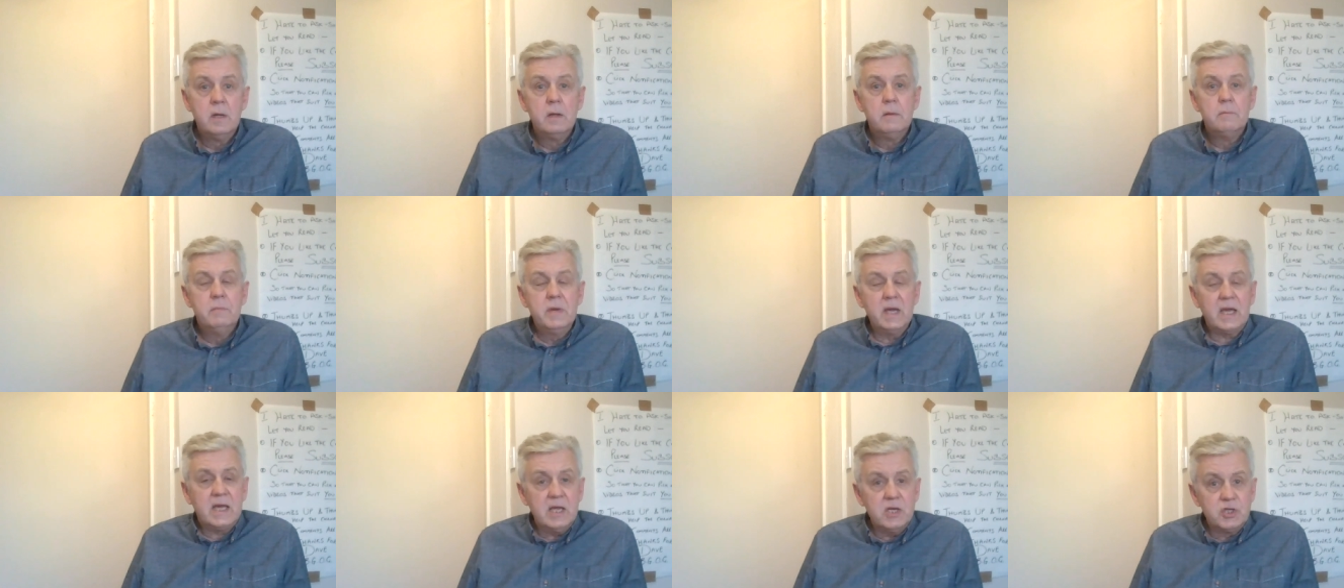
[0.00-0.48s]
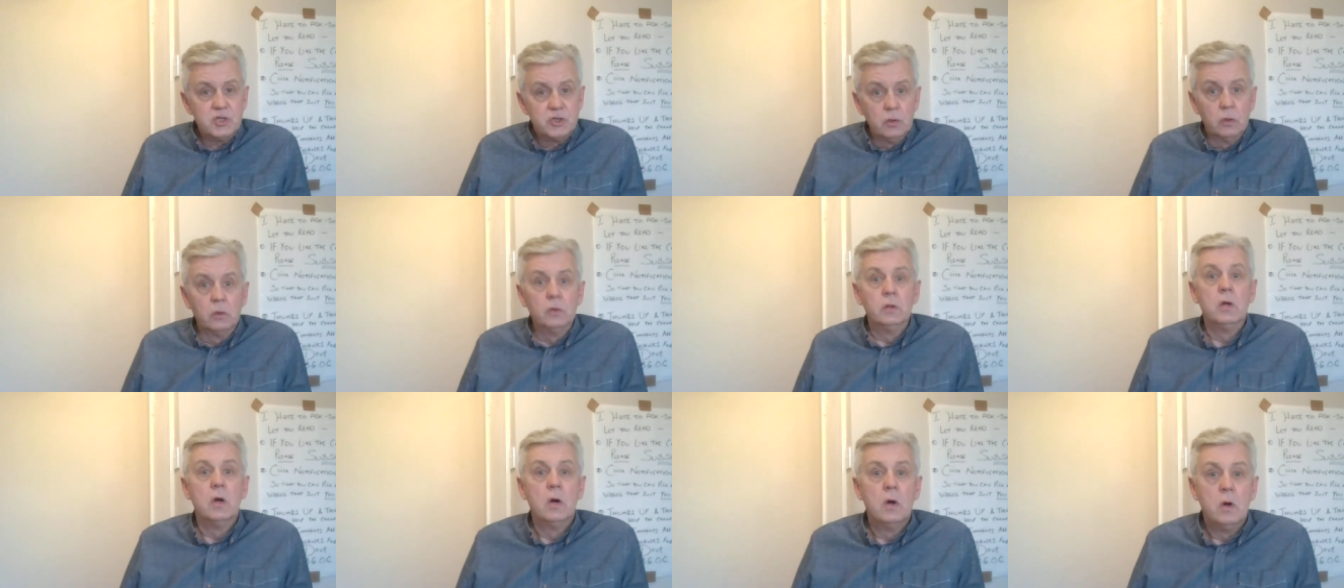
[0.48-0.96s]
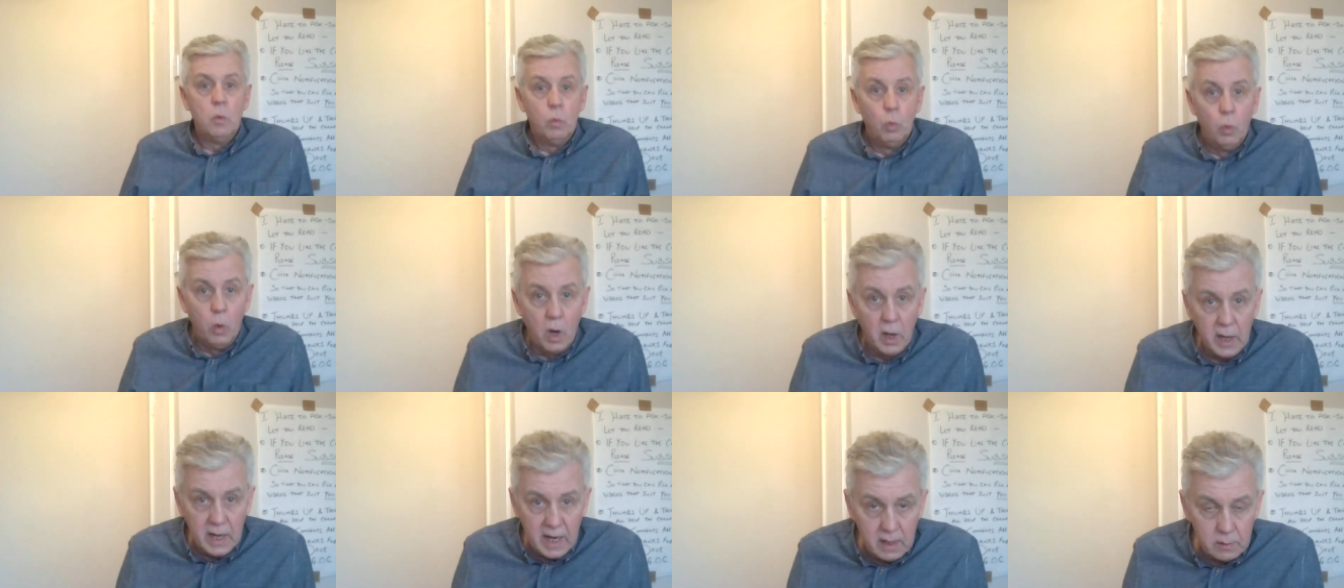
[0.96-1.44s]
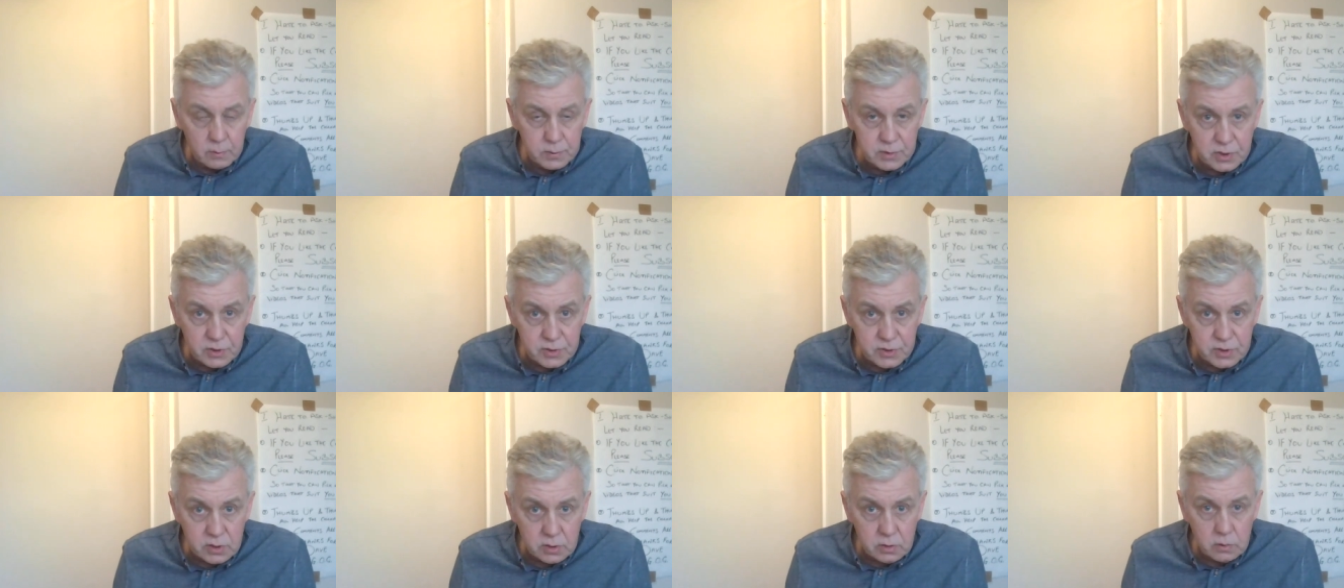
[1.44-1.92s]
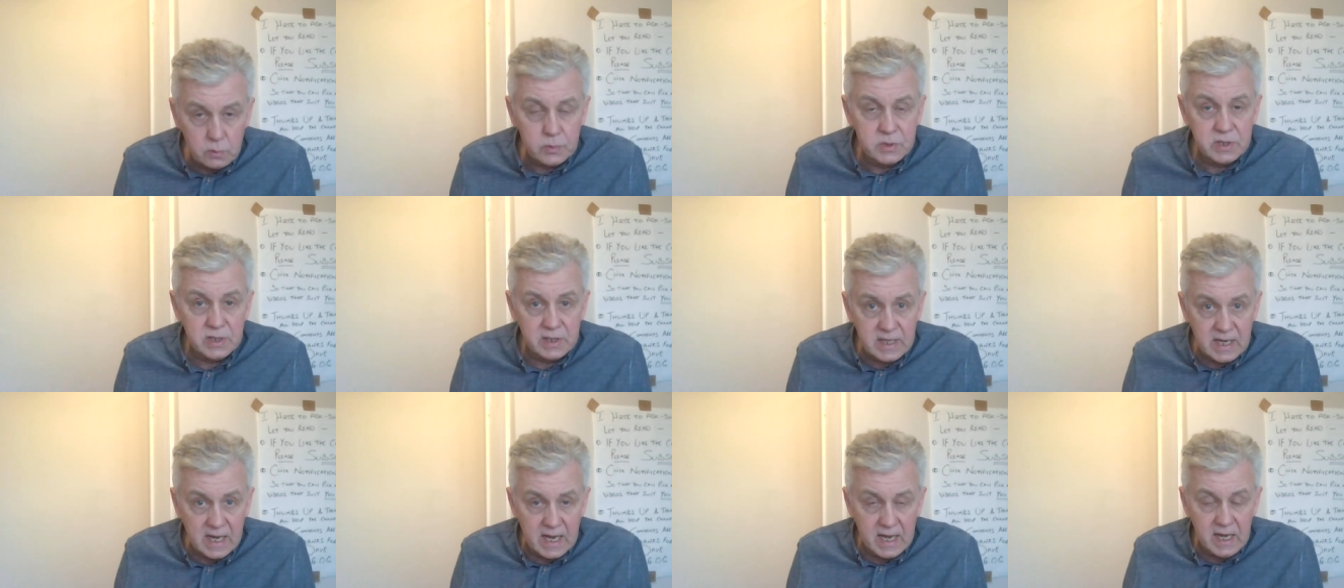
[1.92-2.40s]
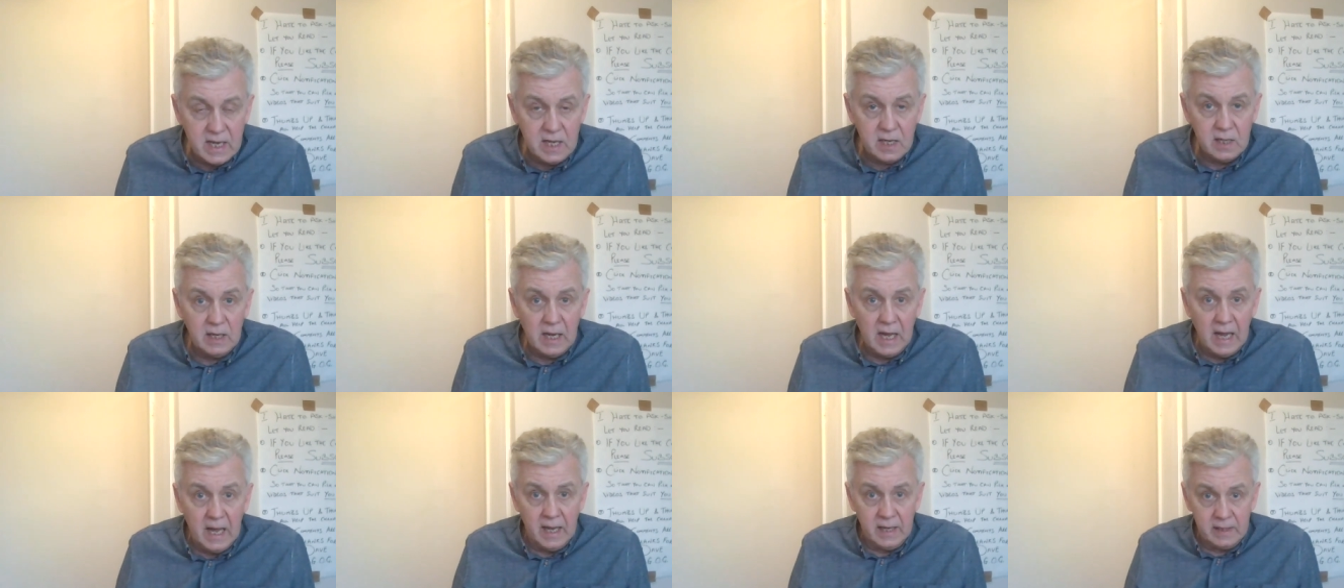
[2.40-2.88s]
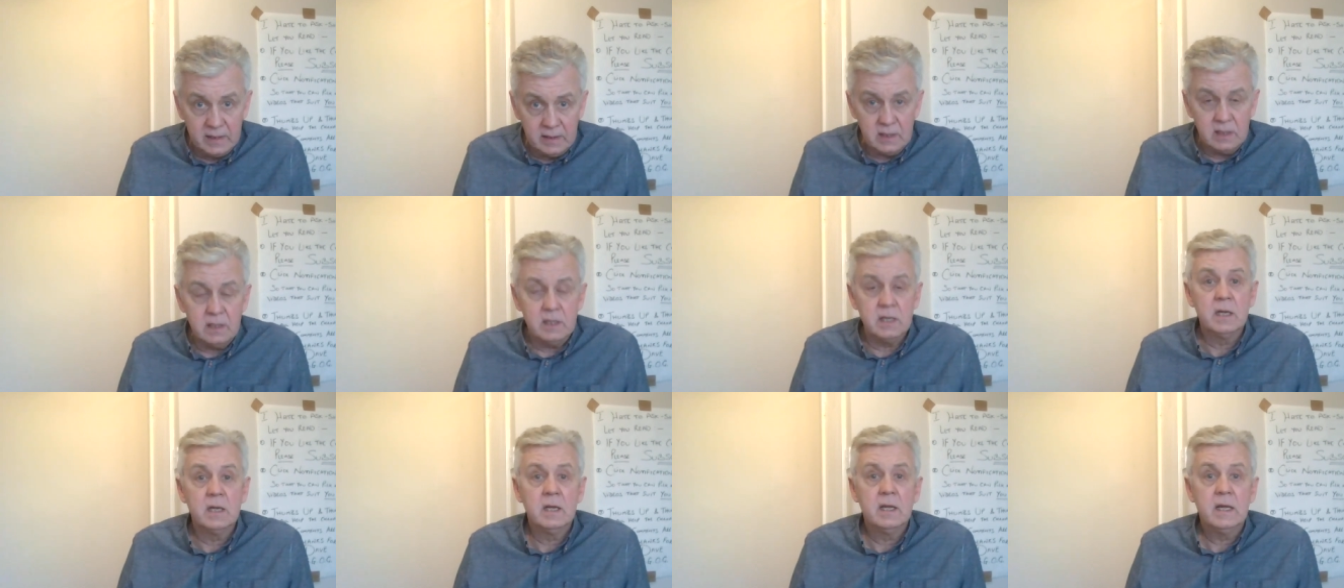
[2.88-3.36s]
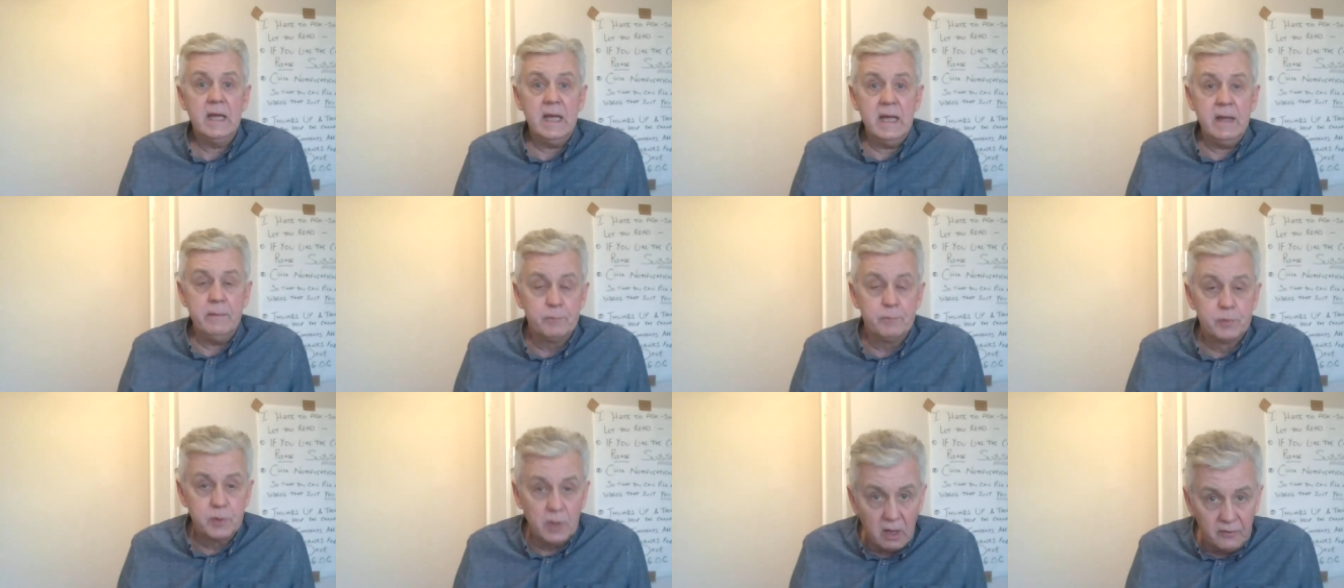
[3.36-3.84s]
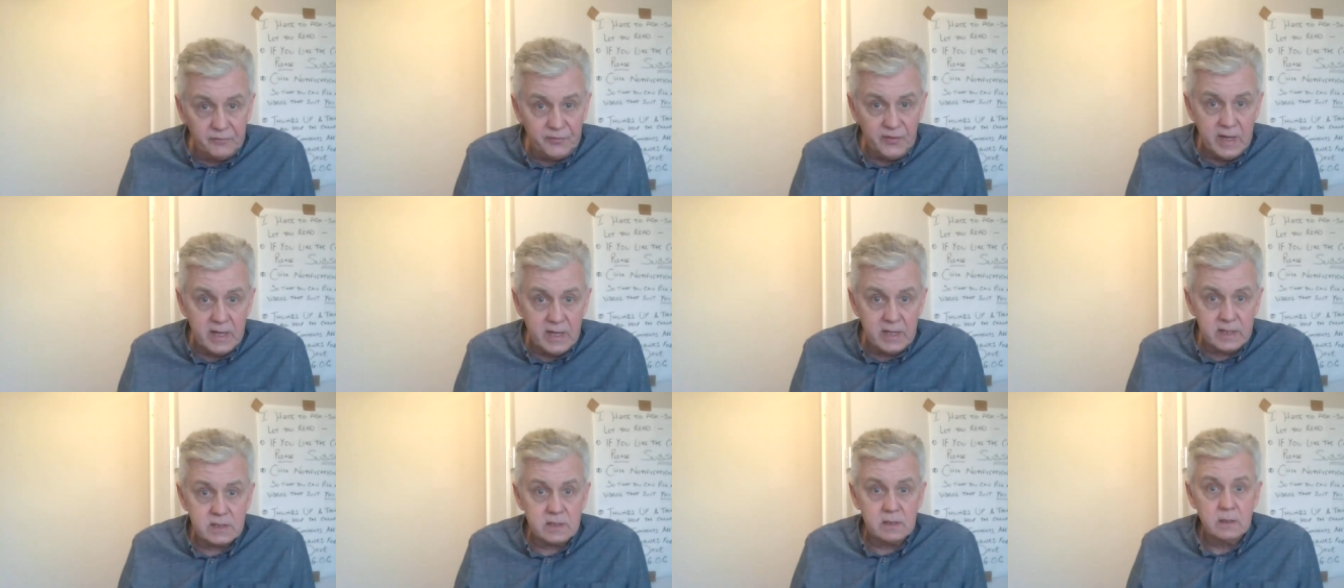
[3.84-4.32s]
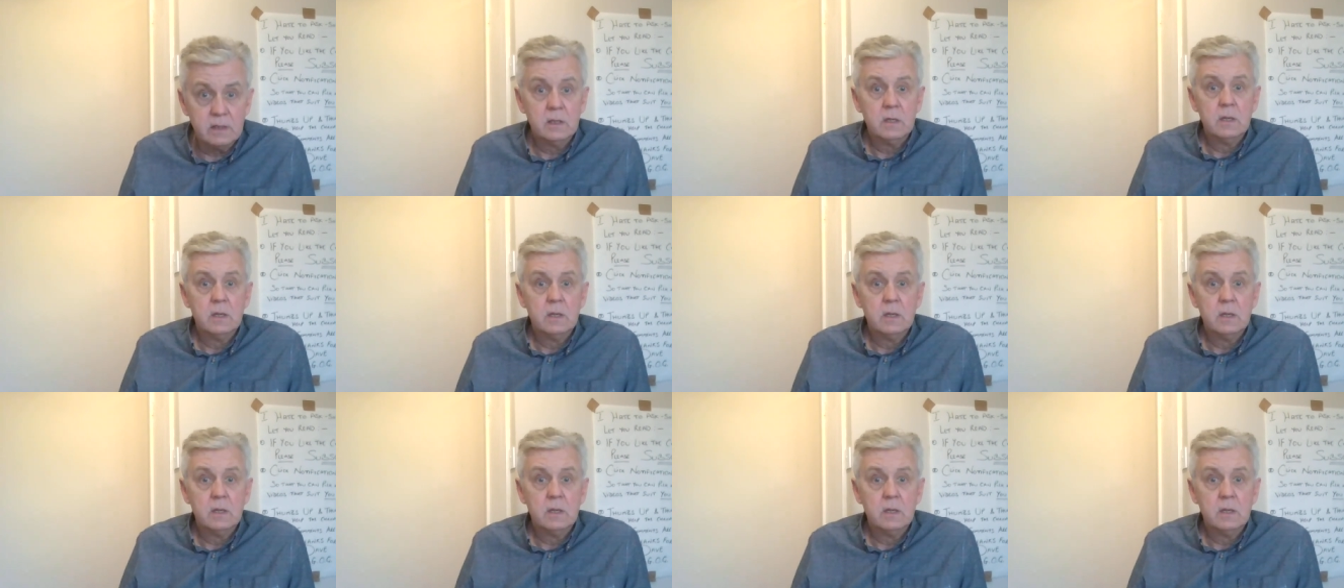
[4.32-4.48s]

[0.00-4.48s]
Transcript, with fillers: Mickey's done one out of two today and in profit.